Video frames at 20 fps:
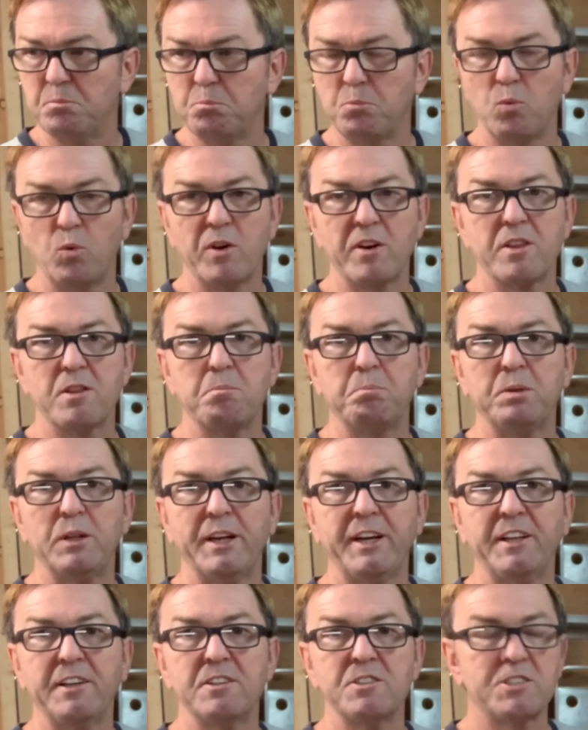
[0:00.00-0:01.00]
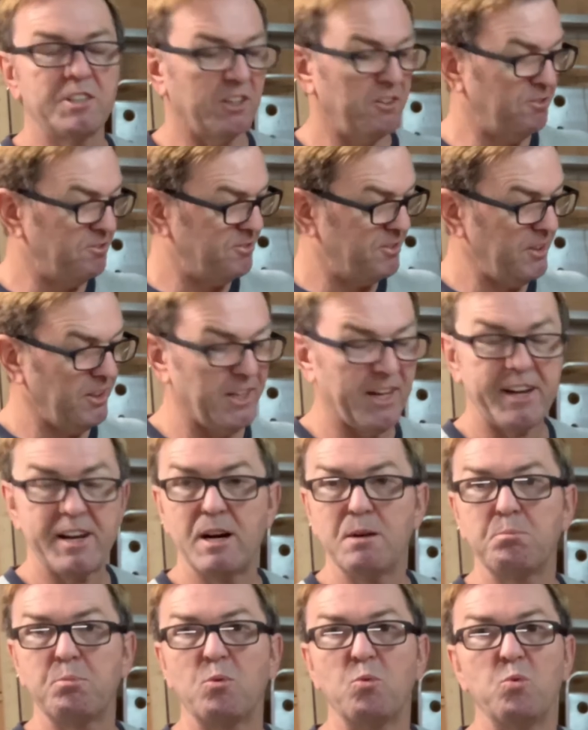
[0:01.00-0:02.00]
one of the planers, it'll fill that
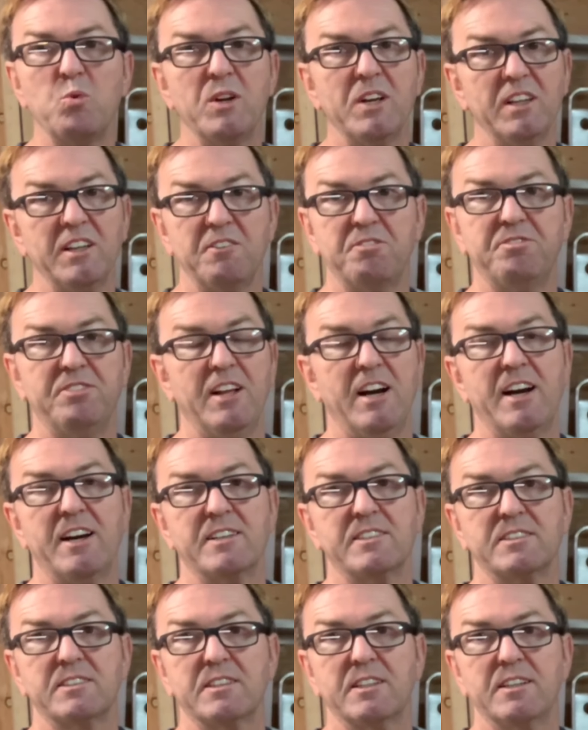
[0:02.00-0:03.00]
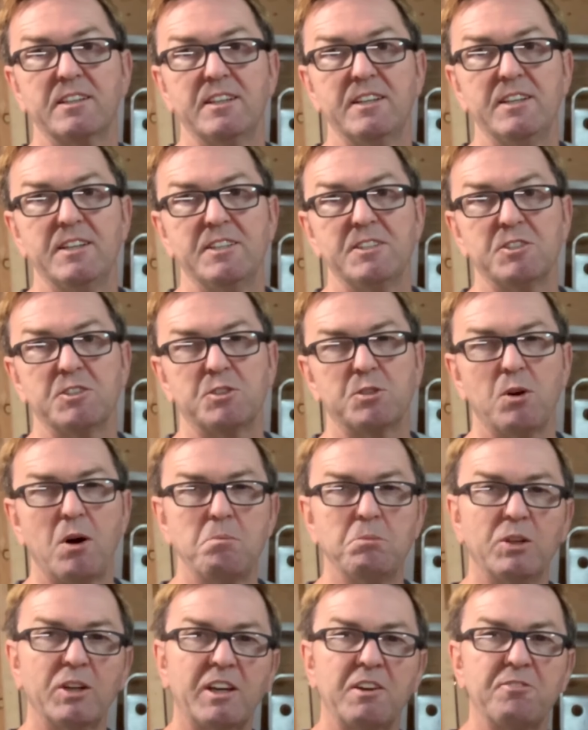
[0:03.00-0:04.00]
up really fast. So I'm
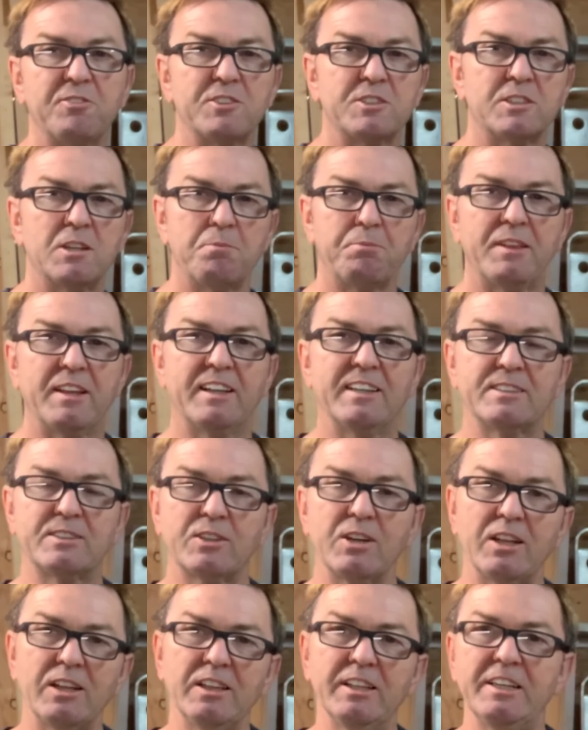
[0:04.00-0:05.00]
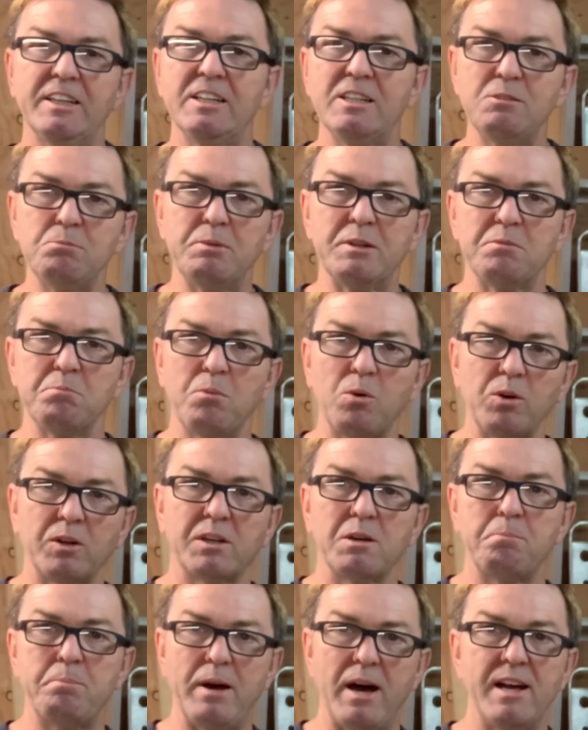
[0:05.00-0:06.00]
looking for something that's got a little bit more
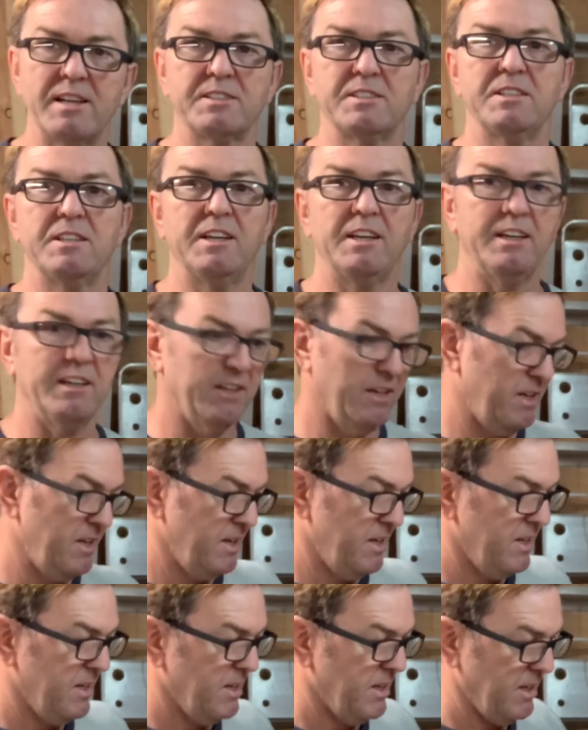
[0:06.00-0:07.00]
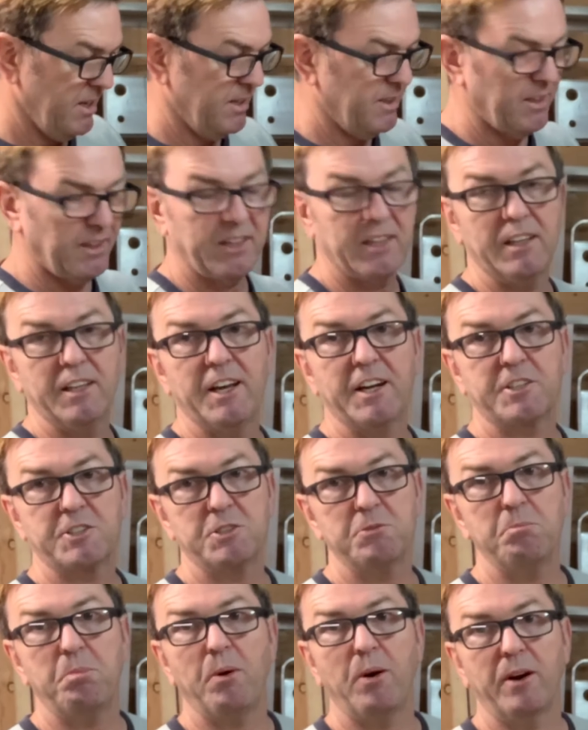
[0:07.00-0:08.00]
capacity in the
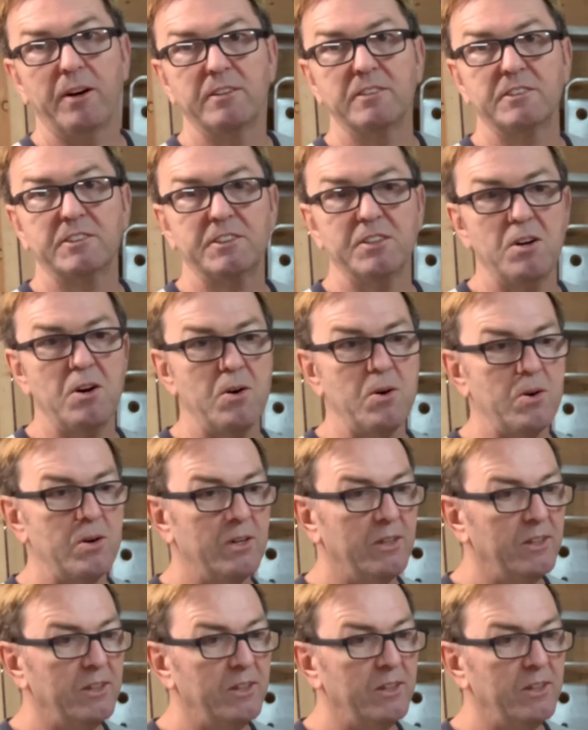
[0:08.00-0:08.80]
collection part. So